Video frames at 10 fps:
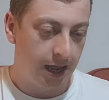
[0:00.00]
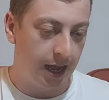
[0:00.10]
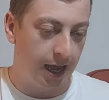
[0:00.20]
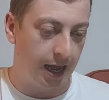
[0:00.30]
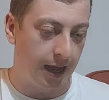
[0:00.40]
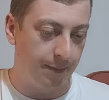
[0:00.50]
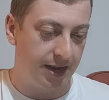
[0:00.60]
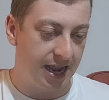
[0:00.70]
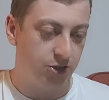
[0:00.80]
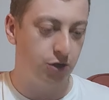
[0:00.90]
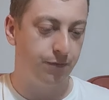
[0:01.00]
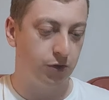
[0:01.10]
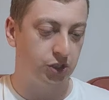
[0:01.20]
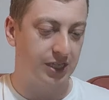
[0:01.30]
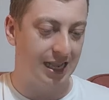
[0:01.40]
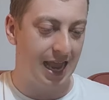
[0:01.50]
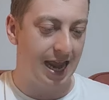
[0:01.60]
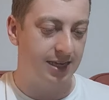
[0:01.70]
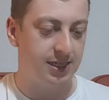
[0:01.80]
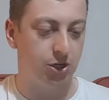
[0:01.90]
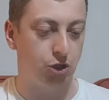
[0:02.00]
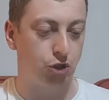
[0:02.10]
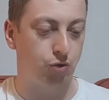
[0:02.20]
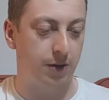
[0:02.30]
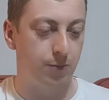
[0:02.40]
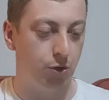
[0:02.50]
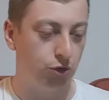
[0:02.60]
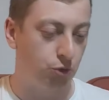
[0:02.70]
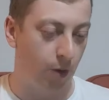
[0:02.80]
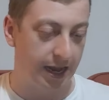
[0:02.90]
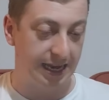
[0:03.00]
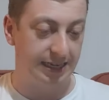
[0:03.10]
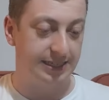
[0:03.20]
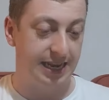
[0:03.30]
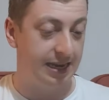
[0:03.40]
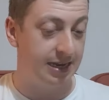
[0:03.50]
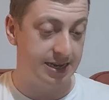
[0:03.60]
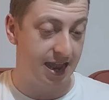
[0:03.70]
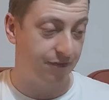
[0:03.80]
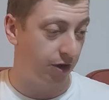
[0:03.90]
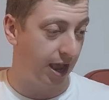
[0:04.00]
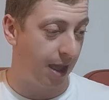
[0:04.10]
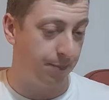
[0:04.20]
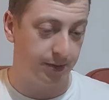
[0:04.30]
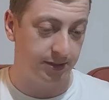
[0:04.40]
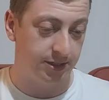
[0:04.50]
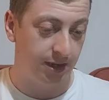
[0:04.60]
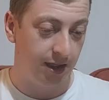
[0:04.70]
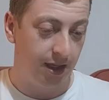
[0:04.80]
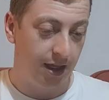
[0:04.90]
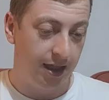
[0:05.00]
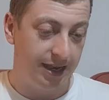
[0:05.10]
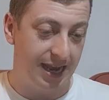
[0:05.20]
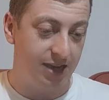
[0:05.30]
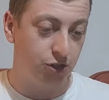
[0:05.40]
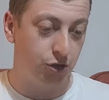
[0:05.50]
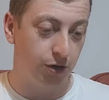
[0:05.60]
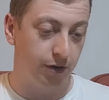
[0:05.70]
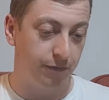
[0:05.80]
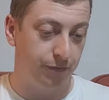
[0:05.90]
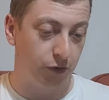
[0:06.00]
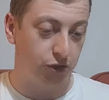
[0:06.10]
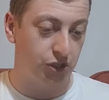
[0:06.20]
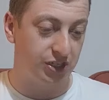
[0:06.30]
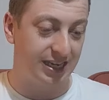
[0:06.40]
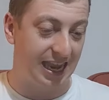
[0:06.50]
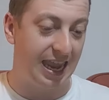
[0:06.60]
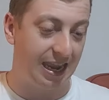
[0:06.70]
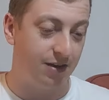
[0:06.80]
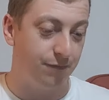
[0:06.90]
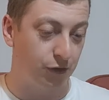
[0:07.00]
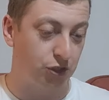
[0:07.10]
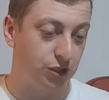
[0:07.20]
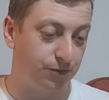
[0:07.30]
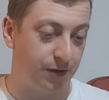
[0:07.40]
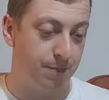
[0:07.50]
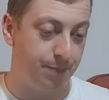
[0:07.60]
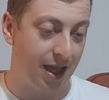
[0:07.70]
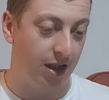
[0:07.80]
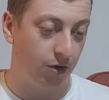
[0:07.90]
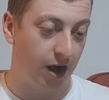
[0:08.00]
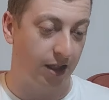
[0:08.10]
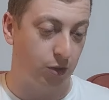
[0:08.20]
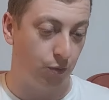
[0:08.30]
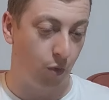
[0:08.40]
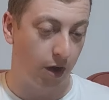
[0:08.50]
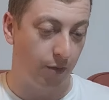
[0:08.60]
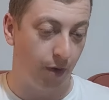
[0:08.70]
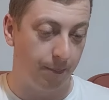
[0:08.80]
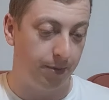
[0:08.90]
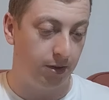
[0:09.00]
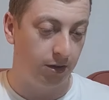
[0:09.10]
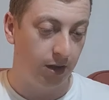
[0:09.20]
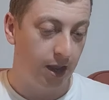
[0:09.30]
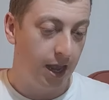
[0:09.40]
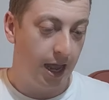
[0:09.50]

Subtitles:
Lesnar versus Elias at Extreme Rules 2018, never happened. Lesnar versus Kane versus Finn Balor at the Royal Rumble.